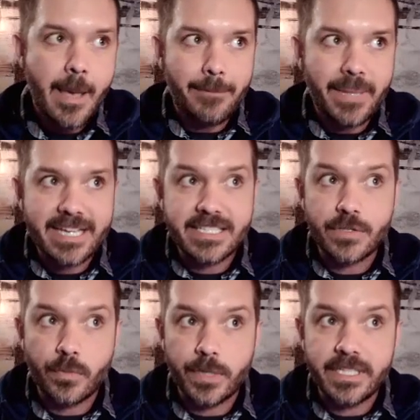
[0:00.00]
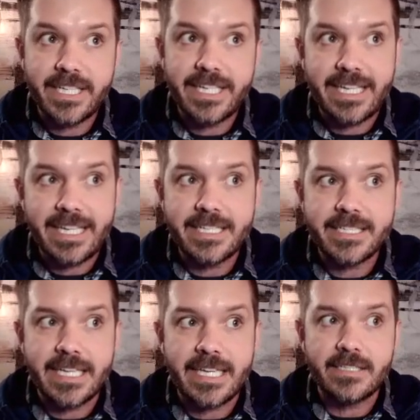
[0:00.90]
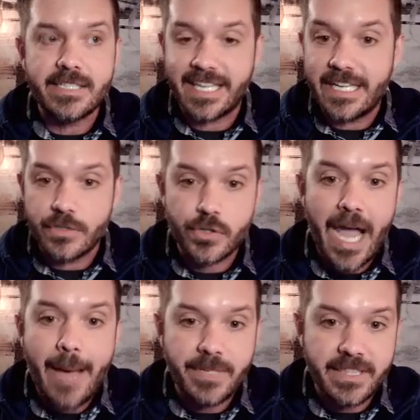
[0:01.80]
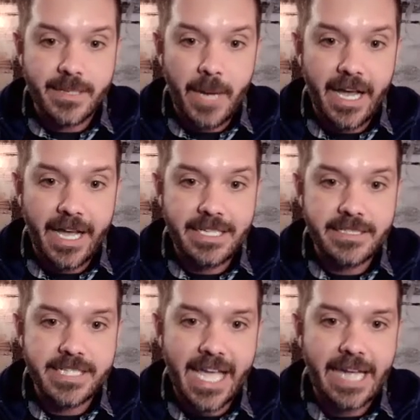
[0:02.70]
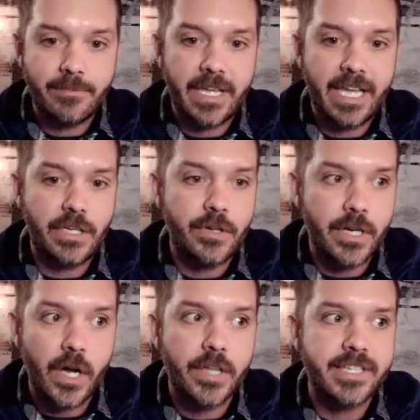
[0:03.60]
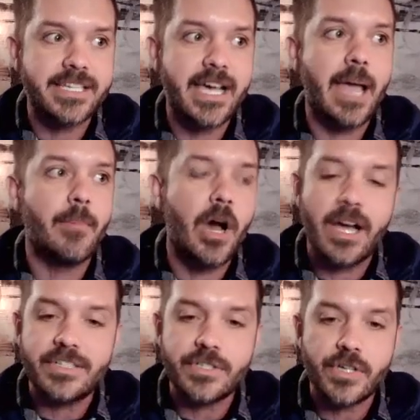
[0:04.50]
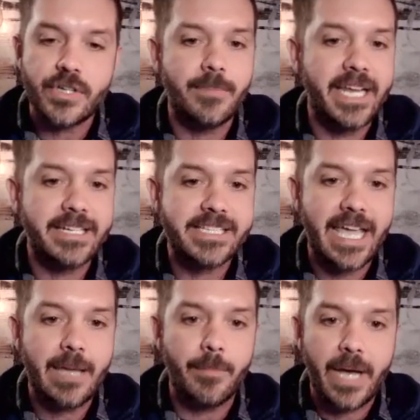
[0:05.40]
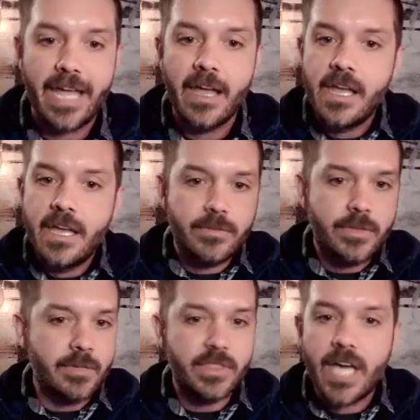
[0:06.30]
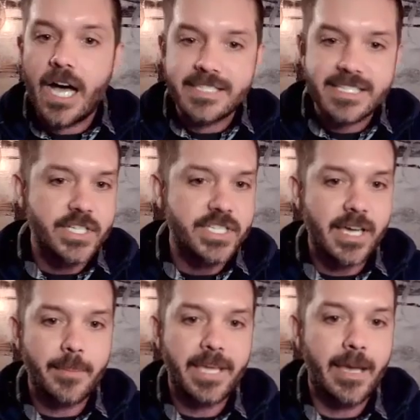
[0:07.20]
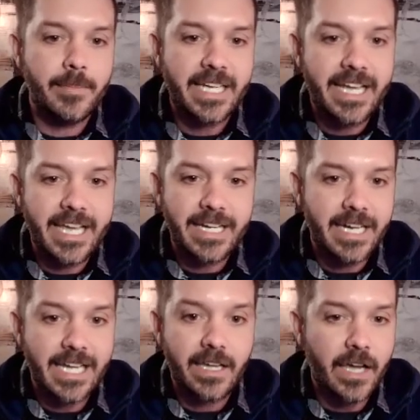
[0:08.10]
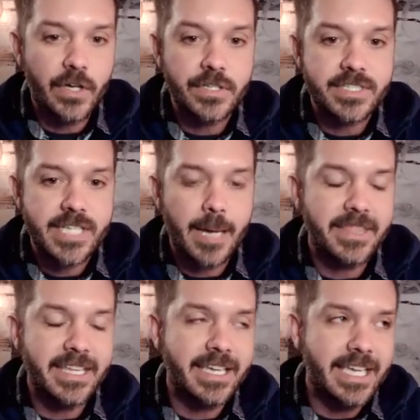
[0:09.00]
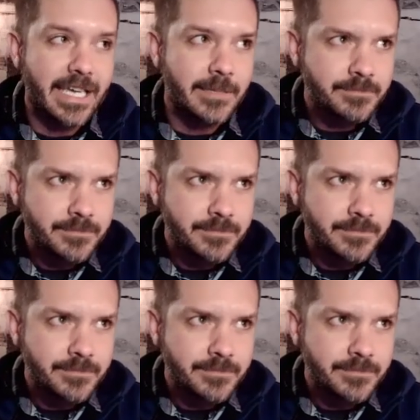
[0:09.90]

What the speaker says: because it's really easy to get trapped in the mind. And you hear all the time, oh, I tried to meditate, but the thoughts just kept coming in and I couldn't stop thinking.